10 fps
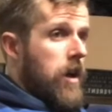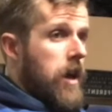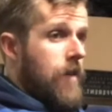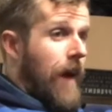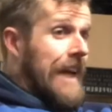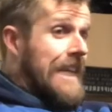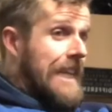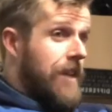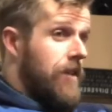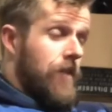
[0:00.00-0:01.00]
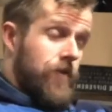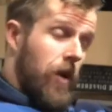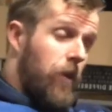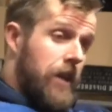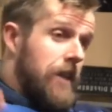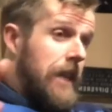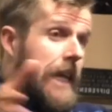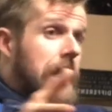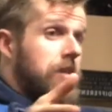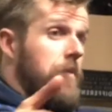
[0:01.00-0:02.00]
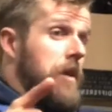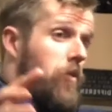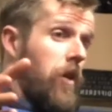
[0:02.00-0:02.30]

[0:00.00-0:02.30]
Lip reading: if someone needs, I mean,